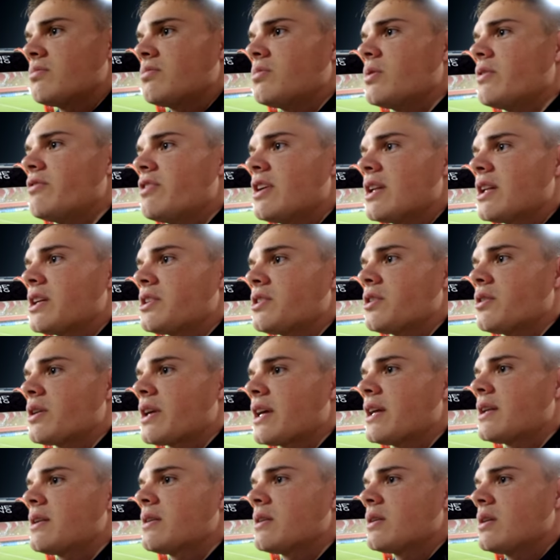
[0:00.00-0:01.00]
we really
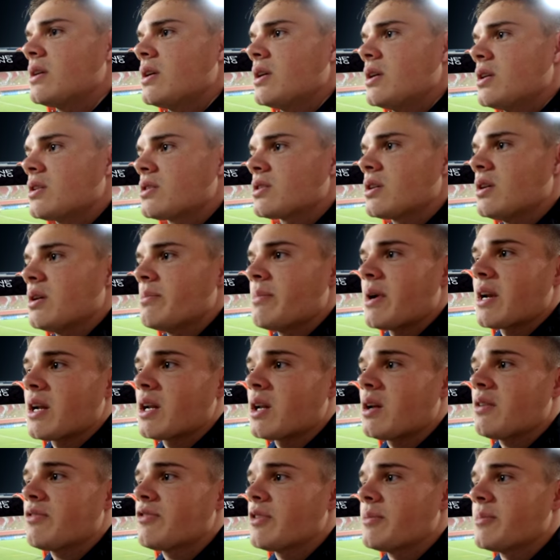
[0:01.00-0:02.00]
dug in. So it meant
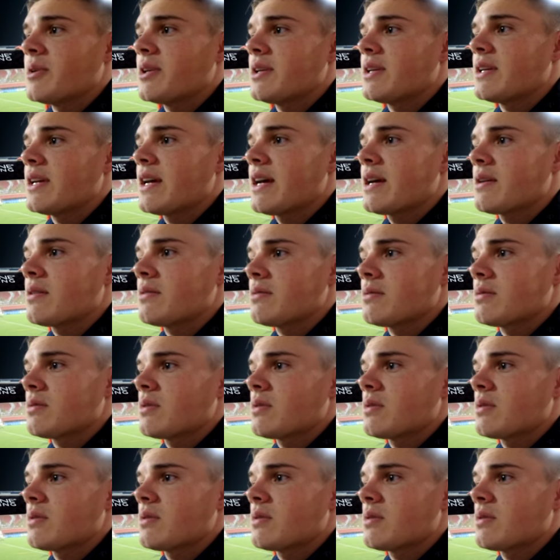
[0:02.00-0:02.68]
a lot for me, yeah.